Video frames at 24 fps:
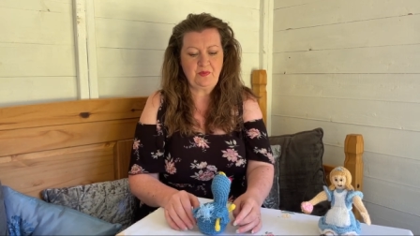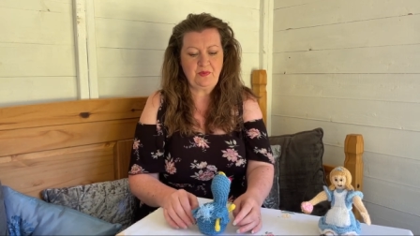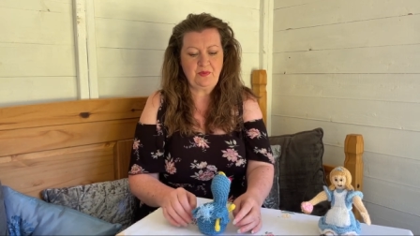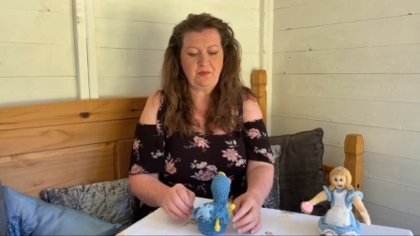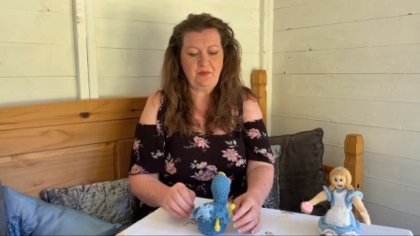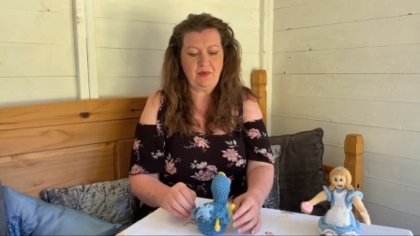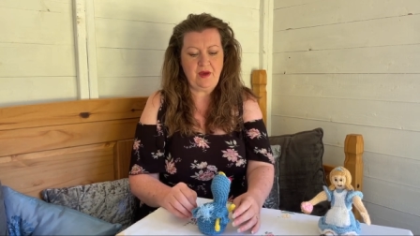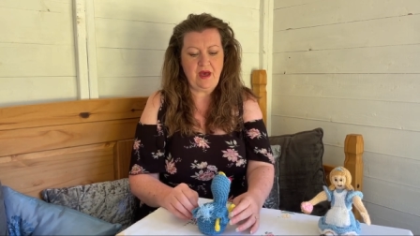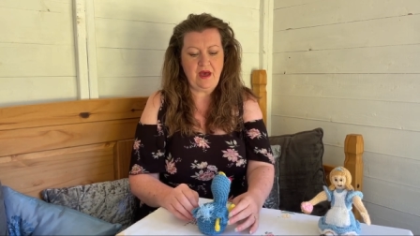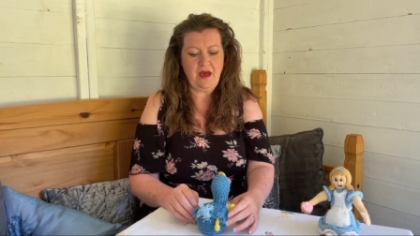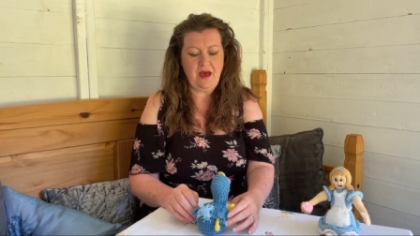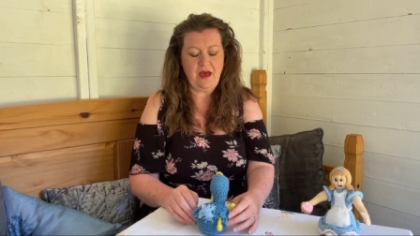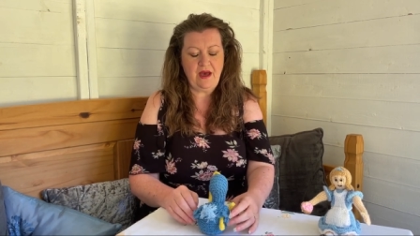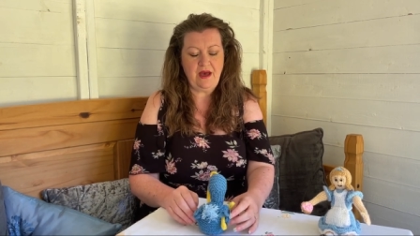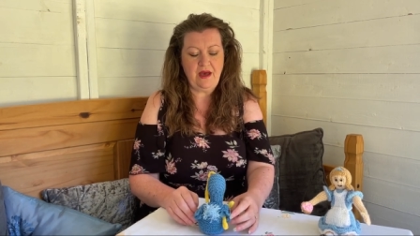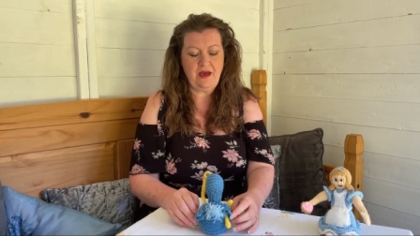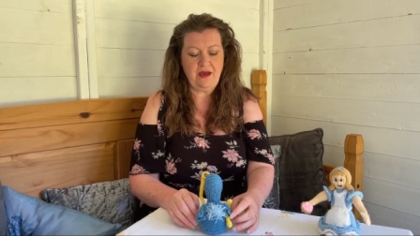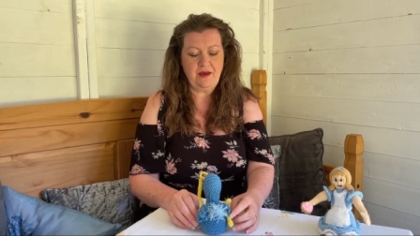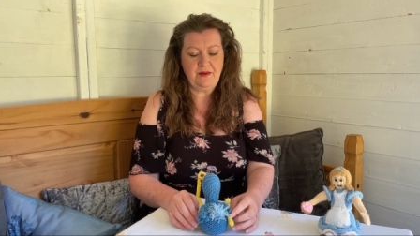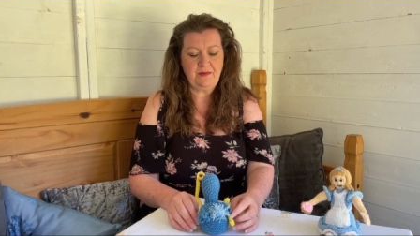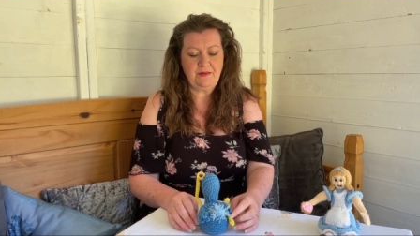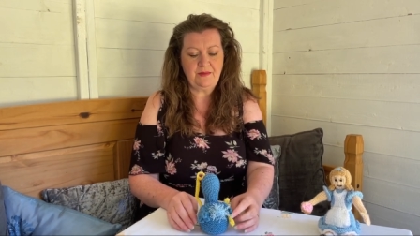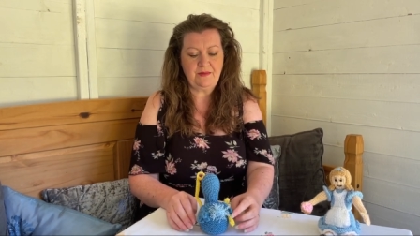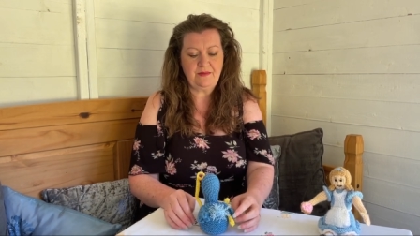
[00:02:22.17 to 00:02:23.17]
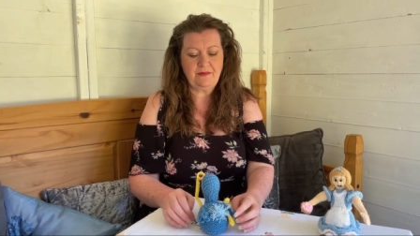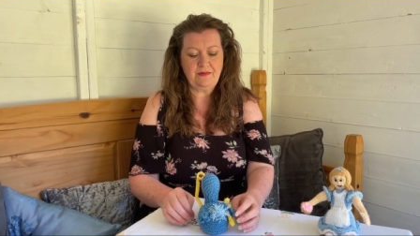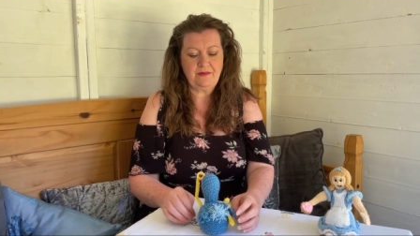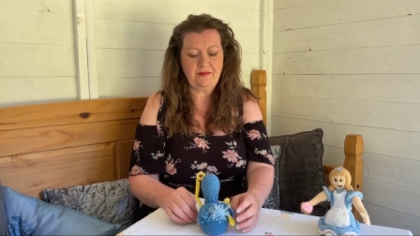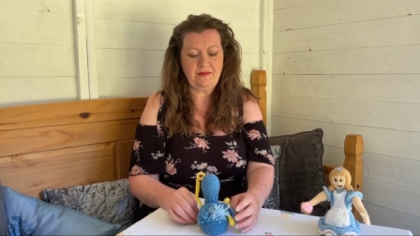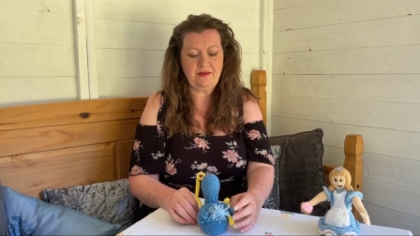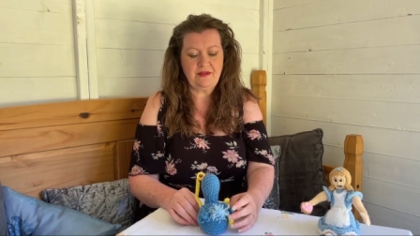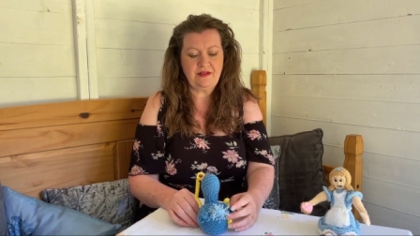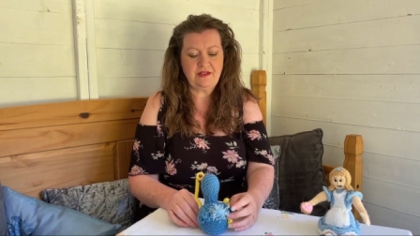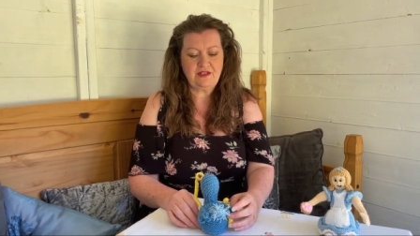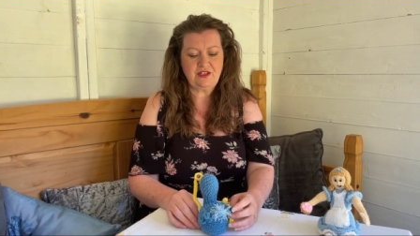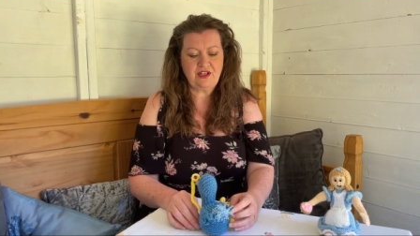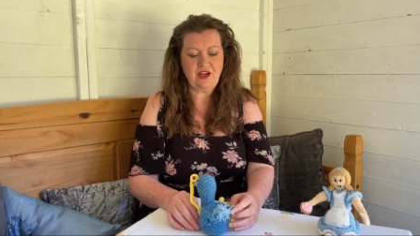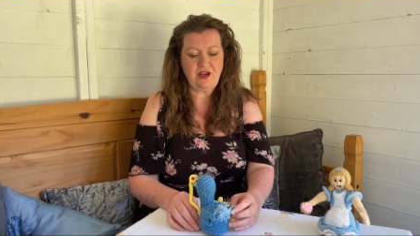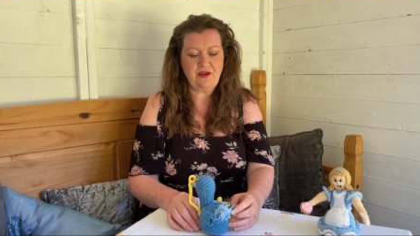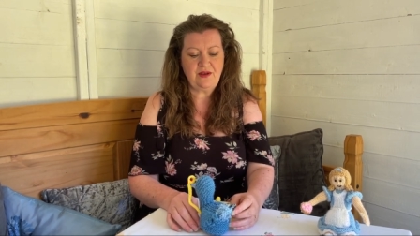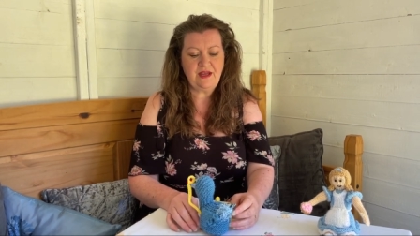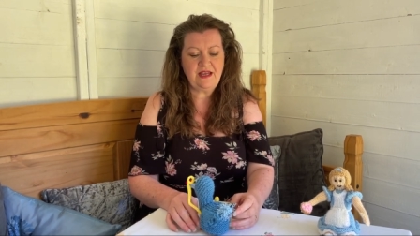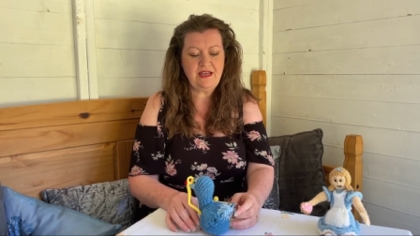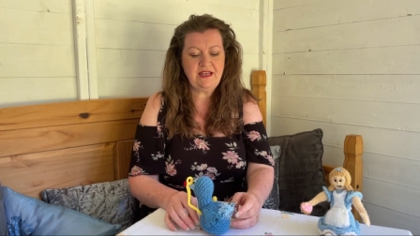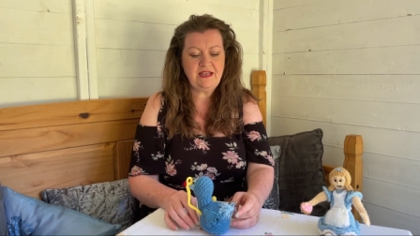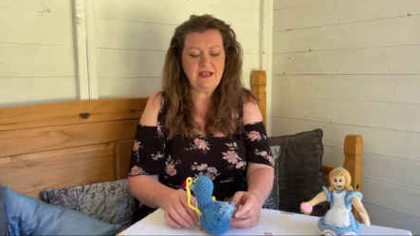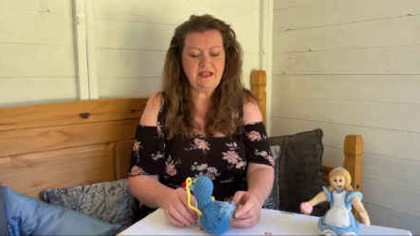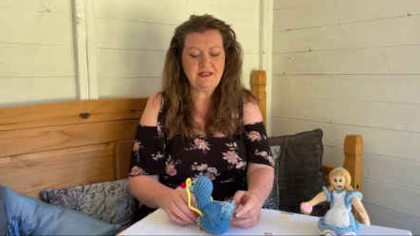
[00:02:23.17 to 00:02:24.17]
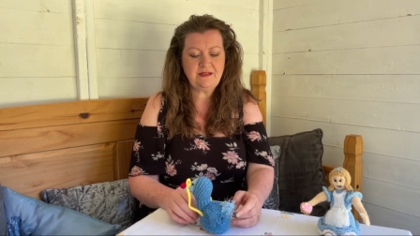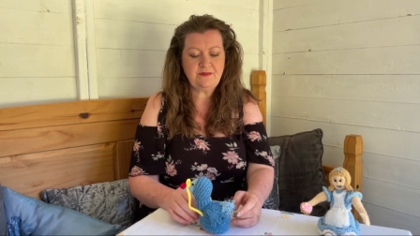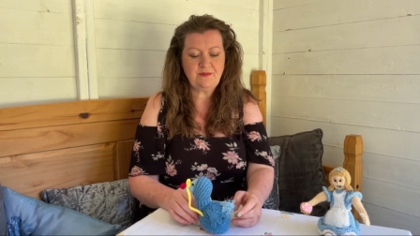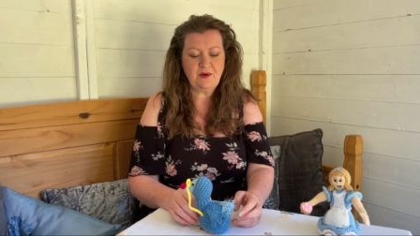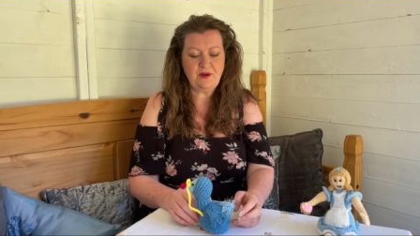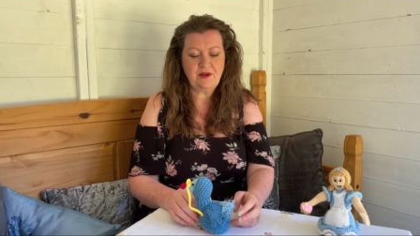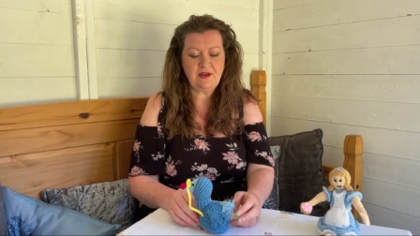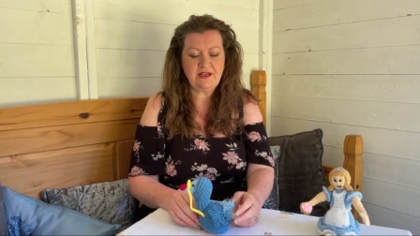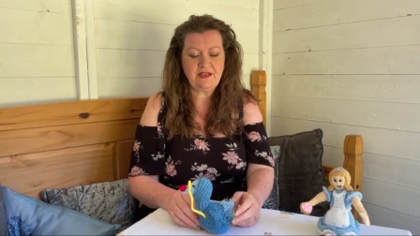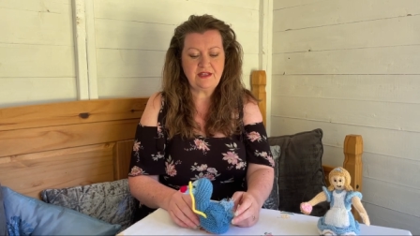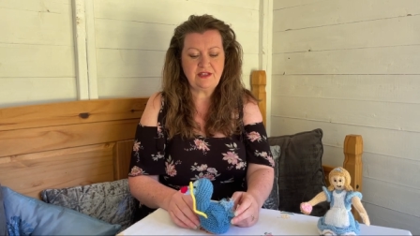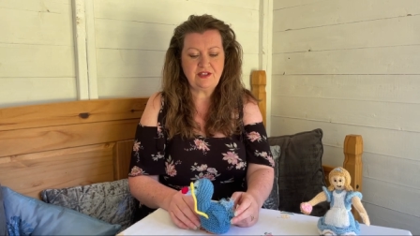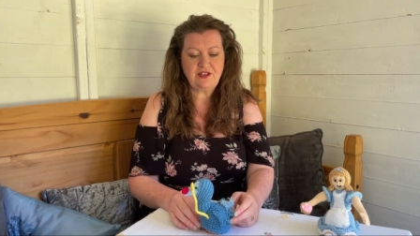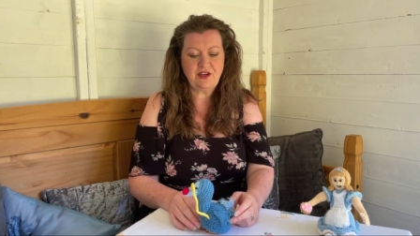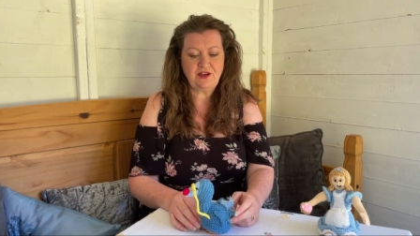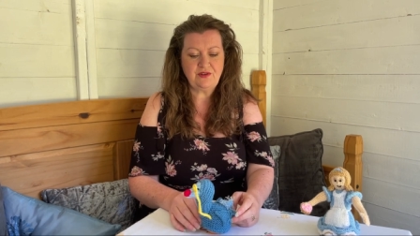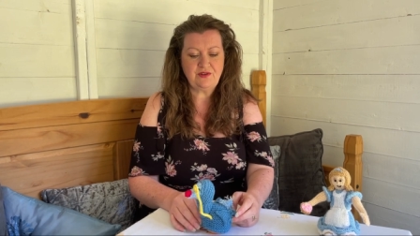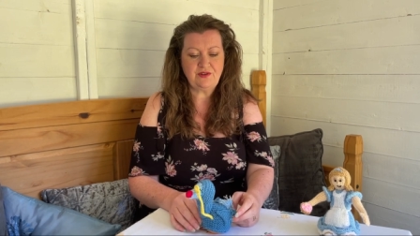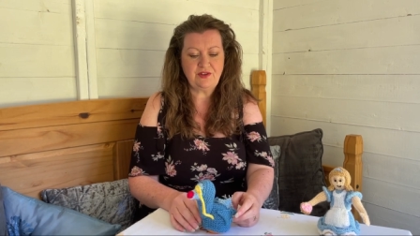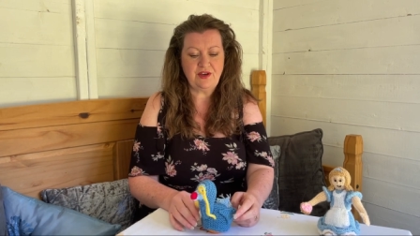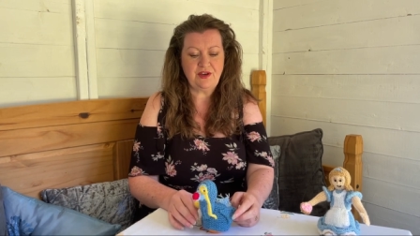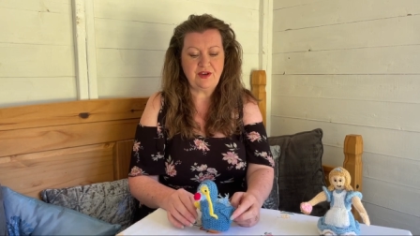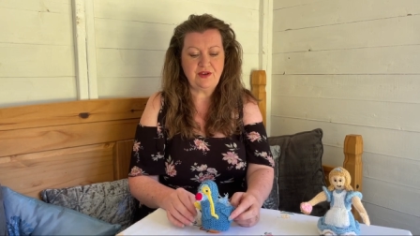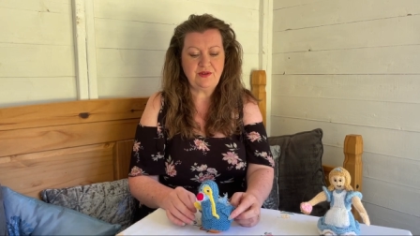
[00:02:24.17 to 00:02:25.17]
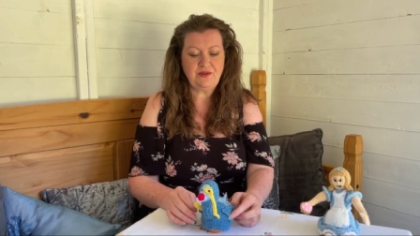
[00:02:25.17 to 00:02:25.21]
But, um, so here's my dodo.